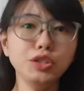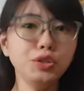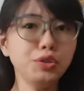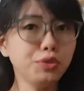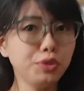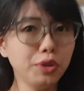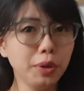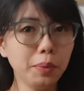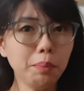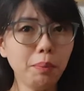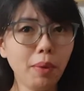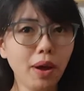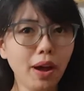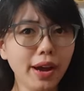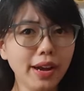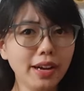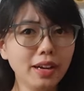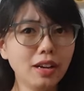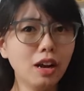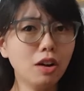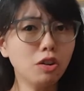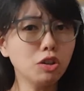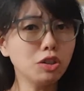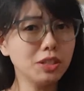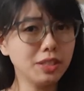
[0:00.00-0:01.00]
to
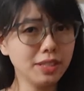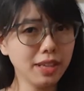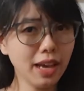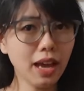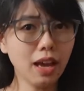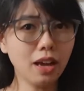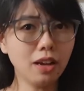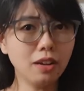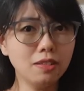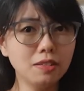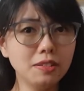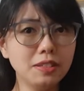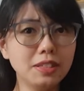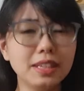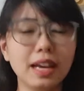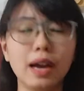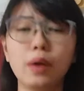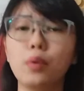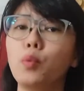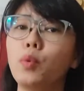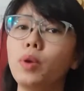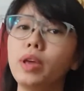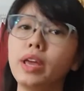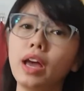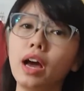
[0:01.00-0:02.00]
remind ourselves
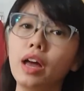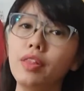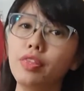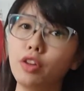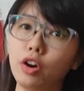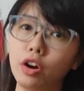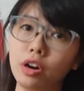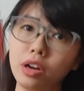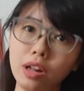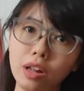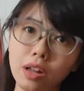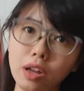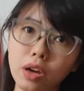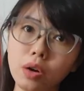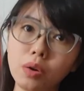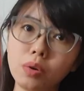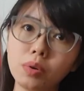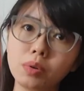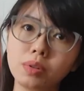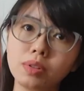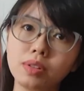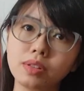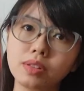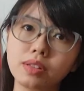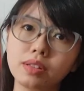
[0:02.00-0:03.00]
that we are not
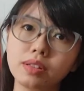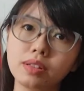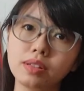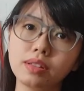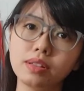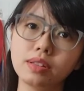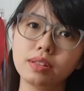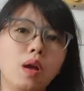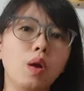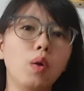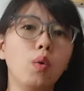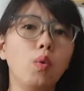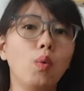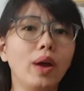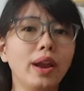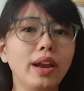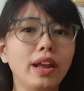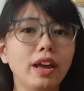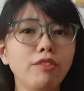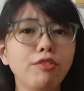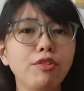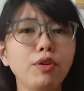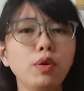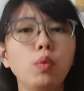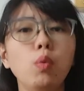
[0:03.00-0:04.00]
alone.
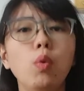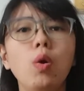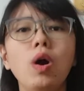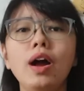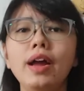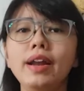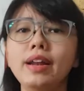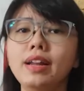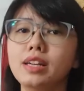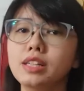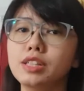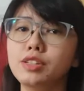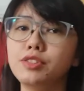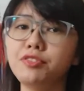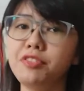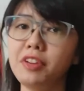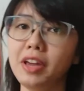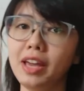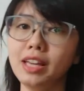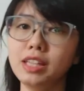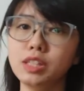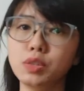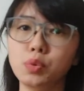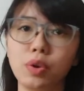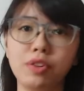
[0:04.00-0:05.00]
Whenever one is
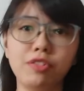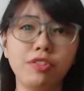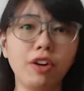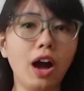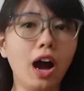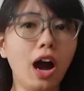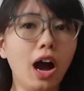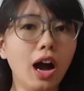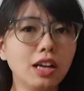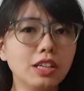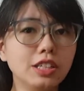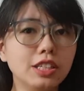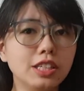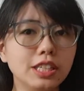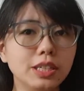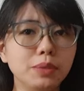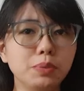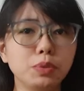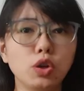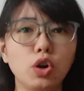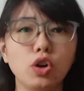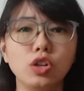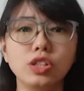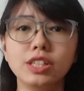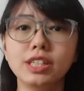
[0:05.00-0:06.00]
faced with
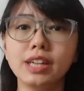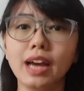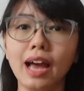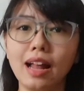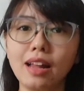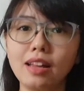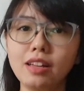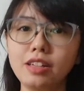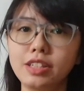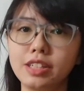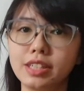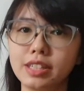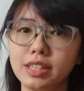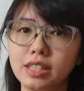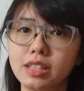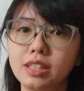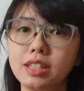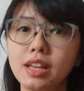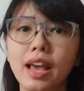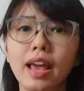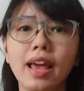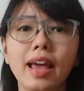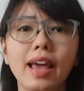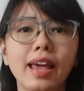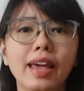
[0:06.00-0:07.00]
hardships or challenges,
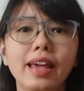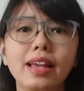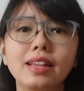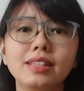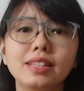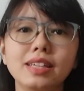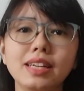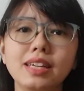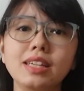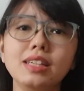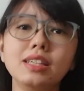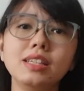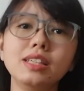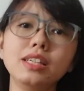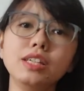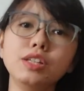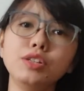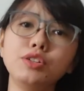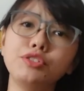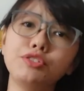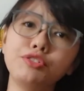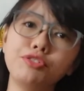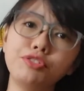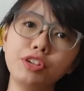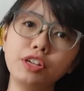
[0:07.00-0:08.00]
it's easy
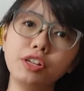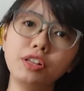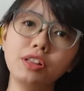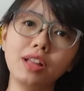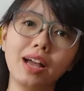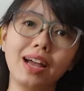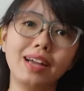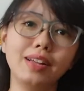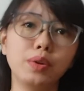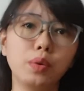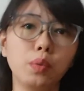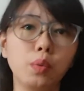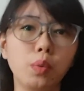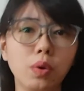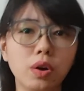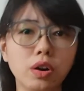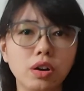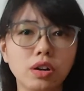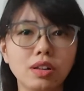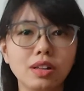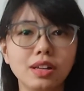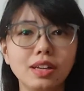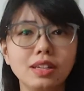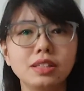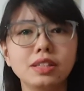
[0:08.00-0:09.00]
to feel like the
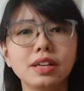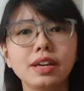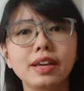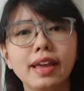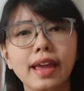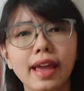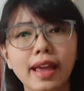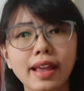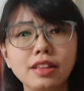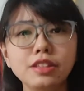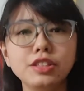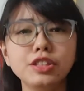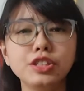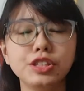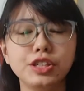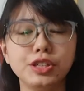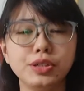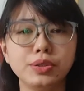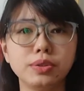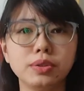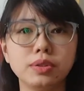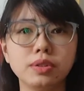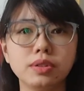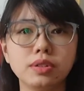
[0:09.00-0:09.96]
world is against you.